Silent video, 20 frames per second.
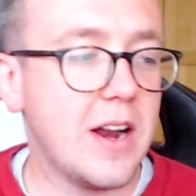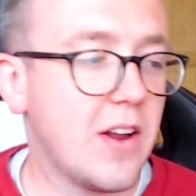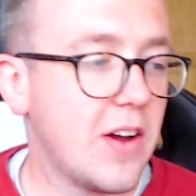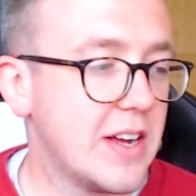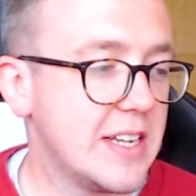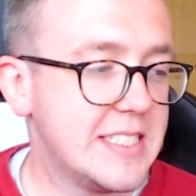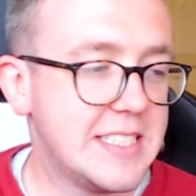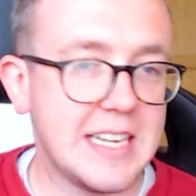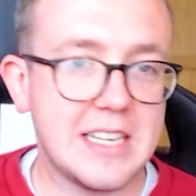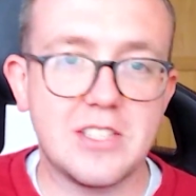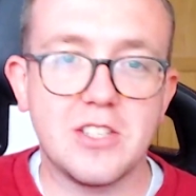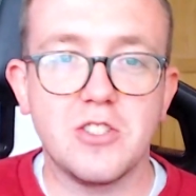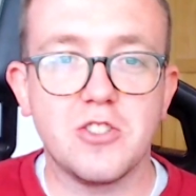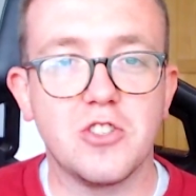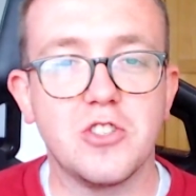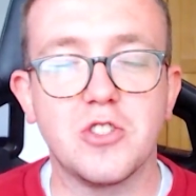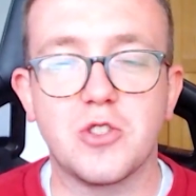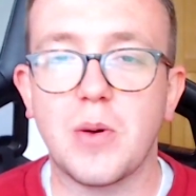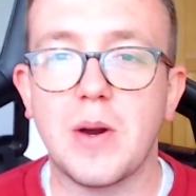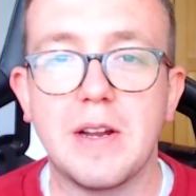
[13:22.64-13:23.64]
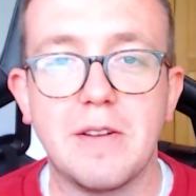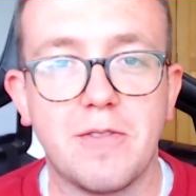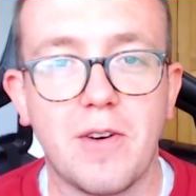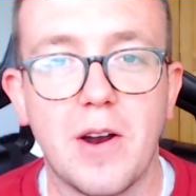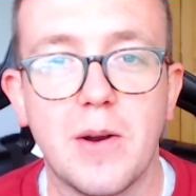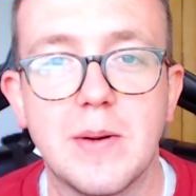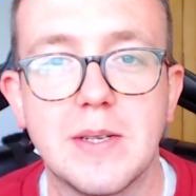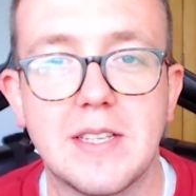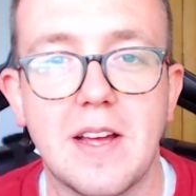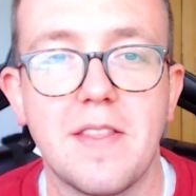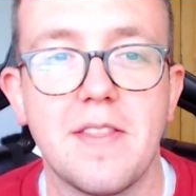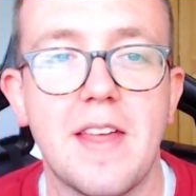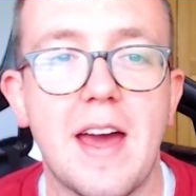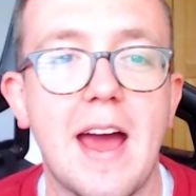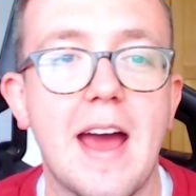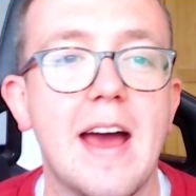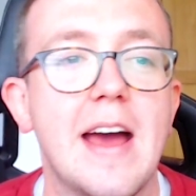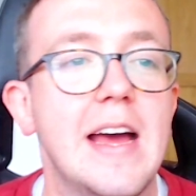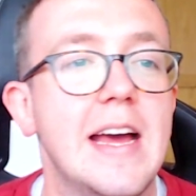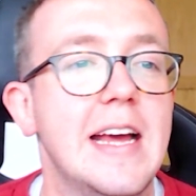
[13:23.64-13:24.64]
like six hundred and twenty followers on
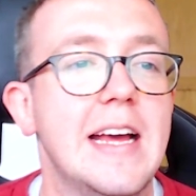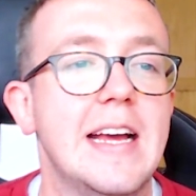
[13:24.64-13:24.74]
there.